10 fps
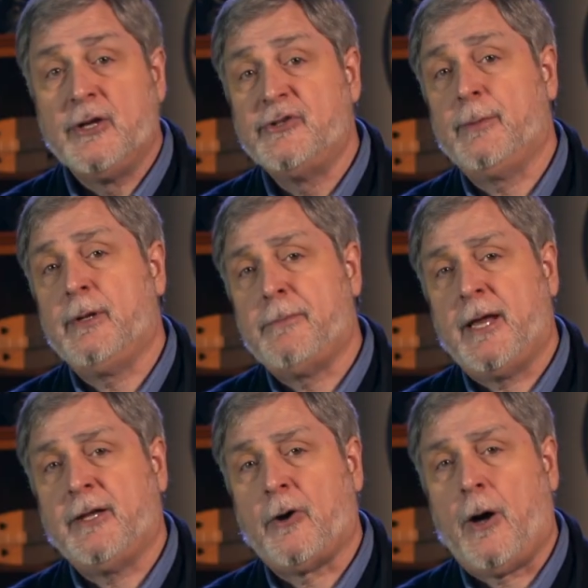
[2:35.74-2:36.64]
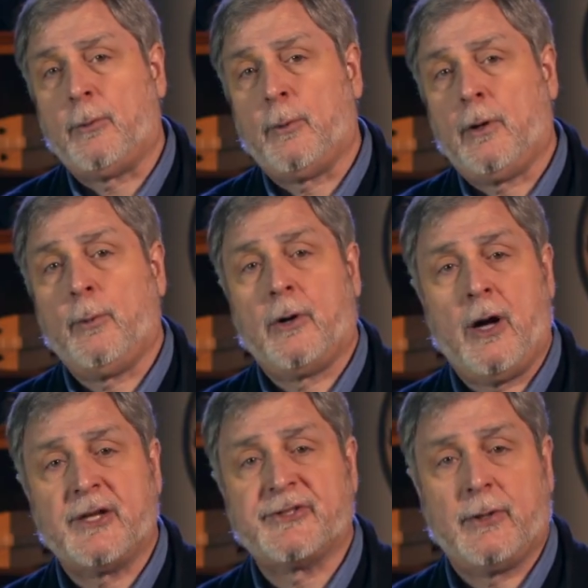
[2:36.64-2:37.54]
Jim and Penny Caldwell were
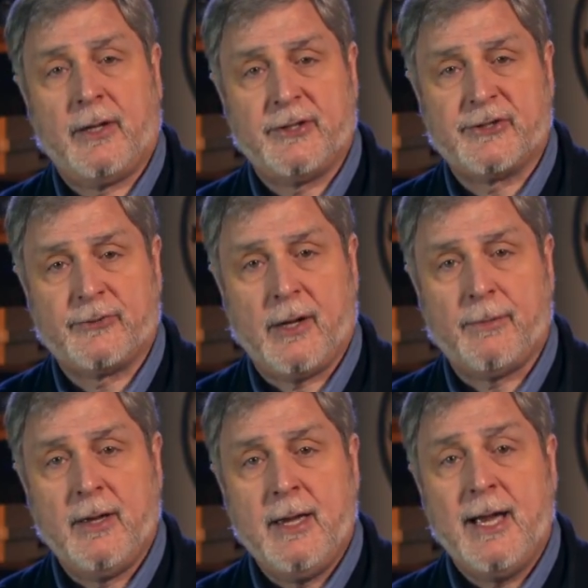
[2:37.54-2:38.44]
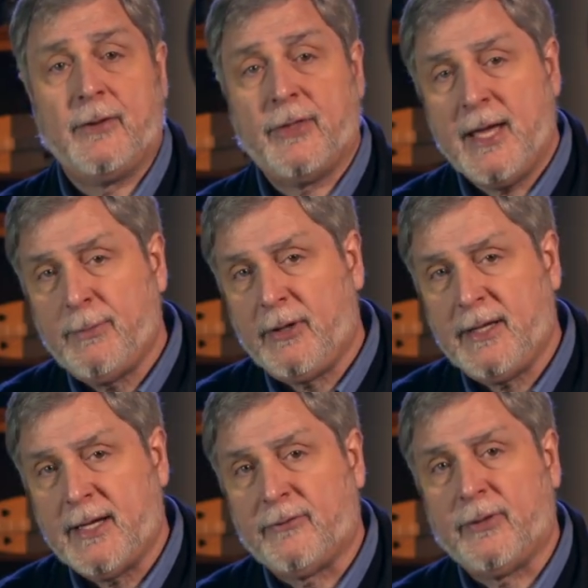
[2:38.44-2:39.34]
also on this trip, and they
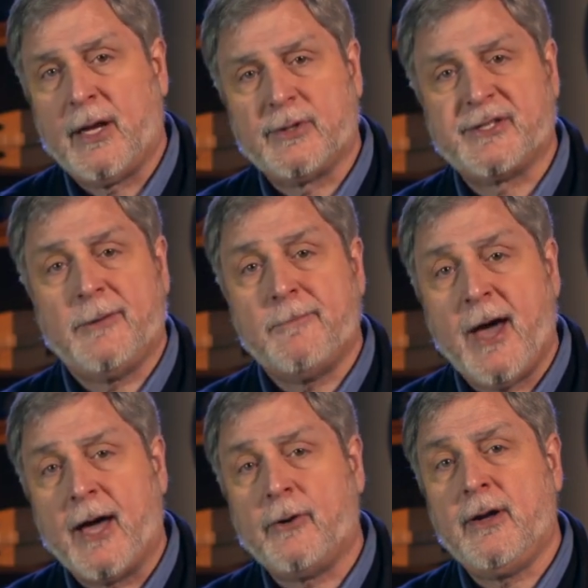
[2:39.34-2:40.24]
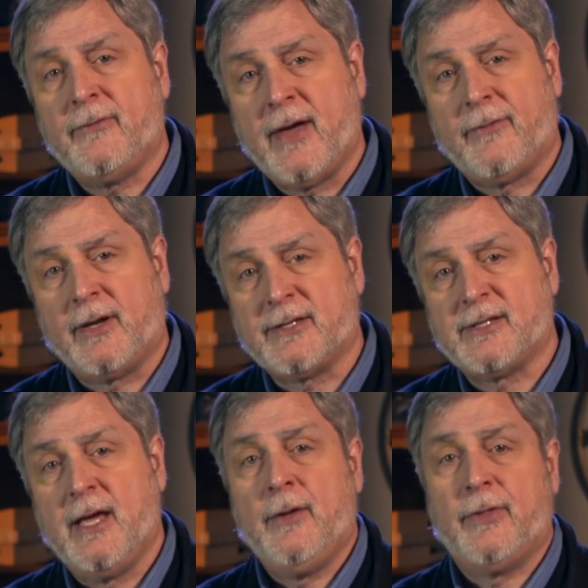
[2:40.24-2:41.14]
believed there was a pattern of
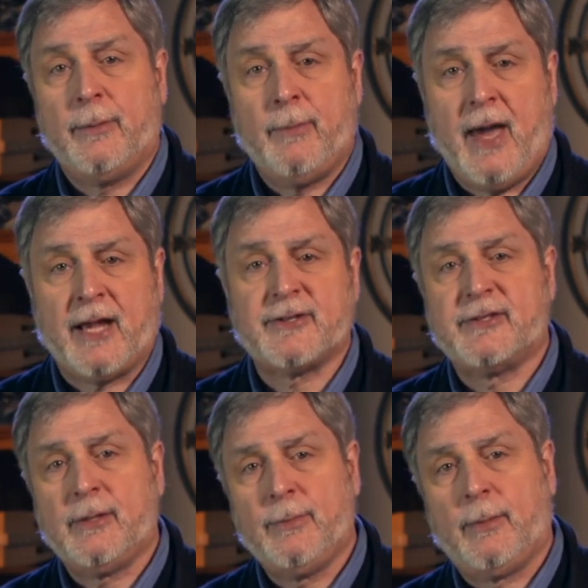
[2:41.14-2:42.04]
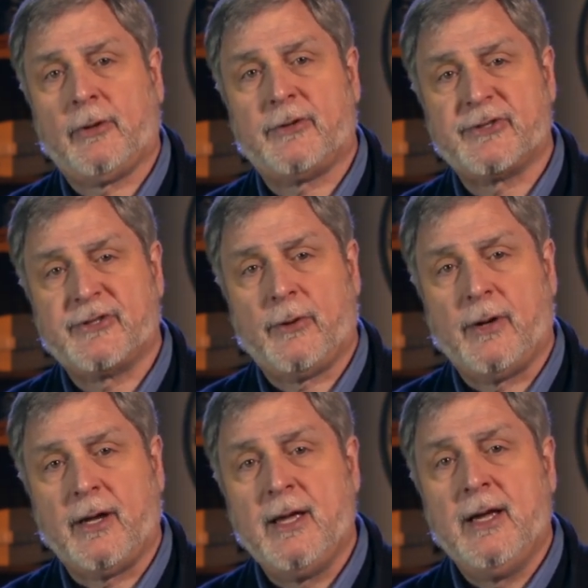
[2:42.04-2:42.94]
evidence that matched the biblical
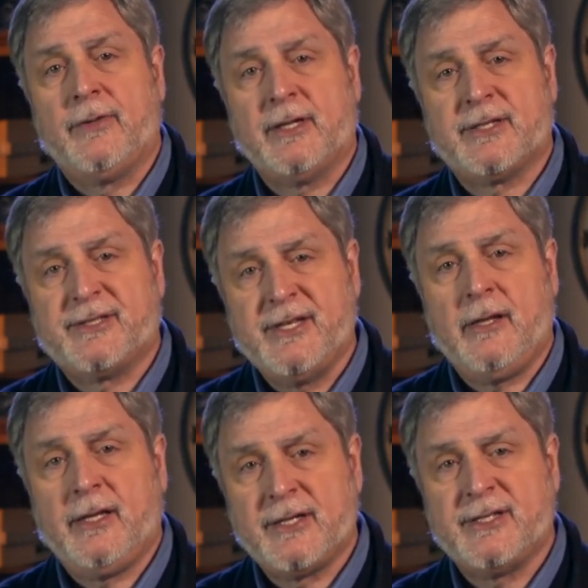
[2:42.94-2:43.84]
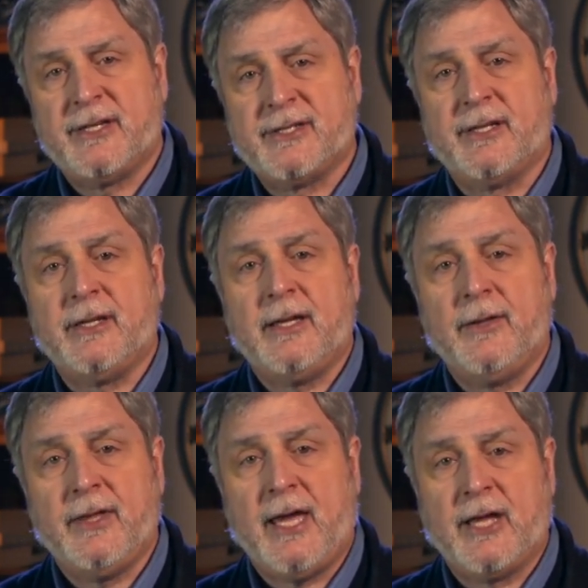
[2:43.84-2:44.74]
story that still existed
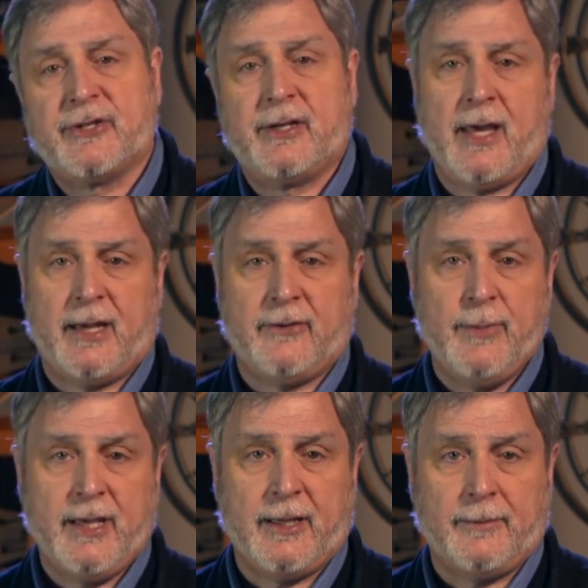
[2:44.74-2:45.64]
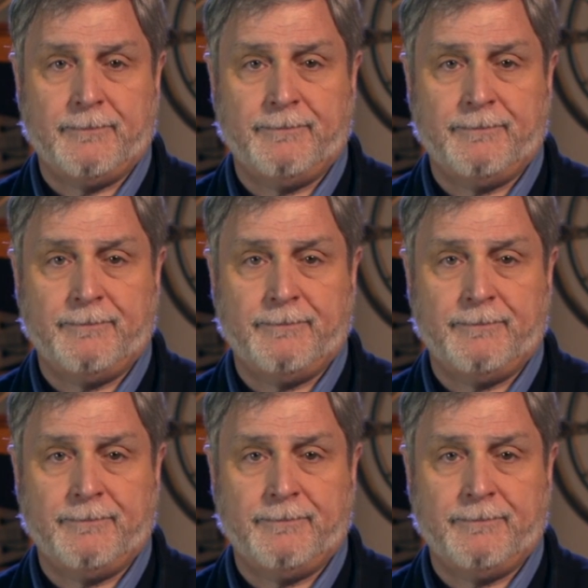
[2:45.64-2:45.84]
in the ancient land of Midian.